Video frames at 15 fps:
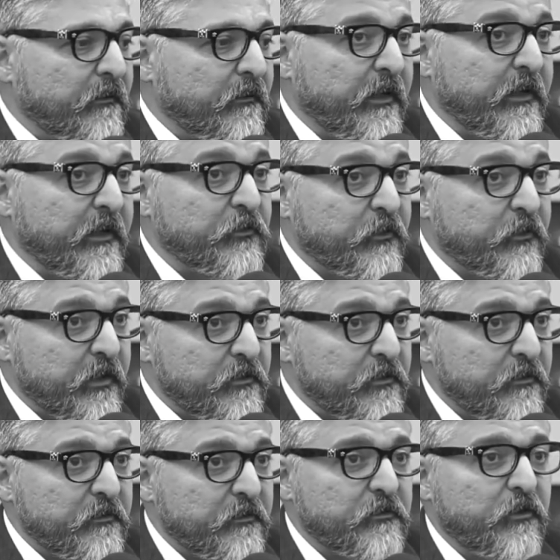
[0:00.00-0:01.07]
the
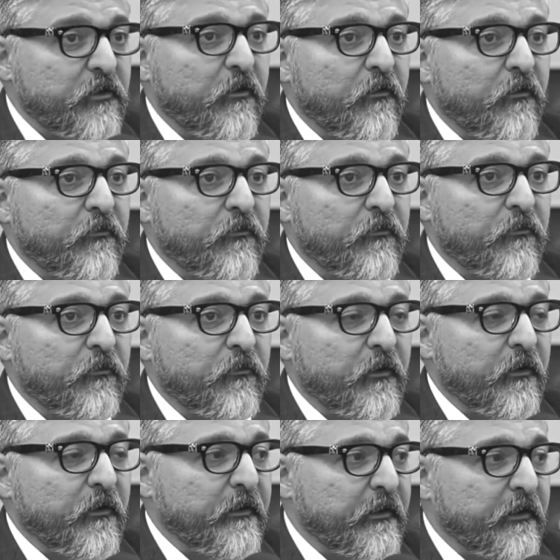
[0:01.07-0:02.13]
educationists of
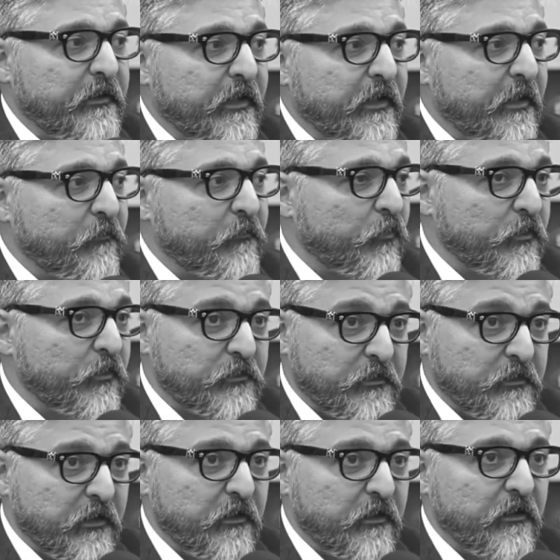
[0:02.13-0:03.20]
that time were
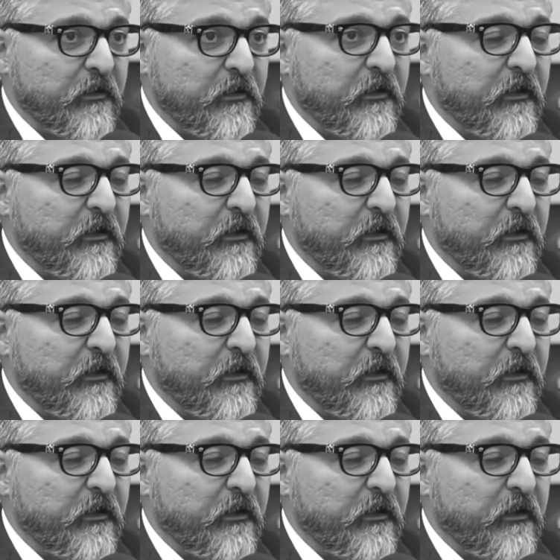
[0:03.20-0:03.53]
still